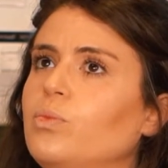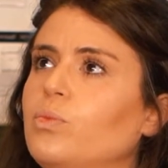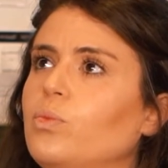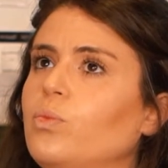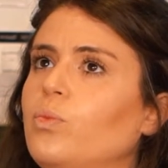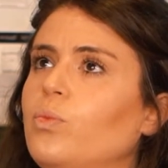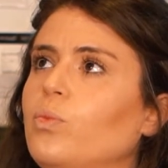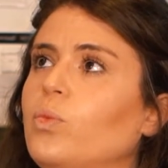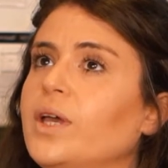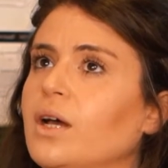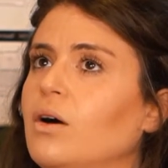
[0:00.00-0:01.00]
We are
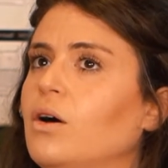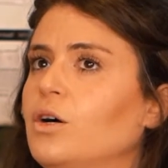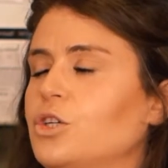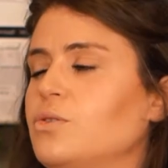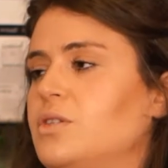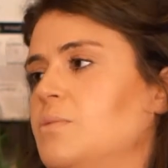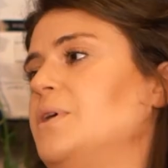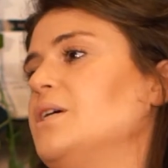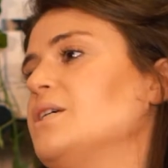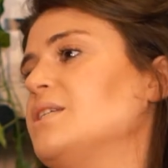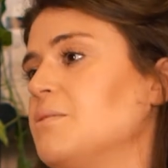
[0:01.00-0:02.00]
argued to be
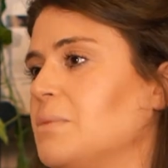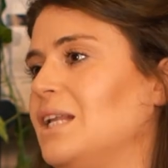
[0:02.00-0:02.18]
assimilated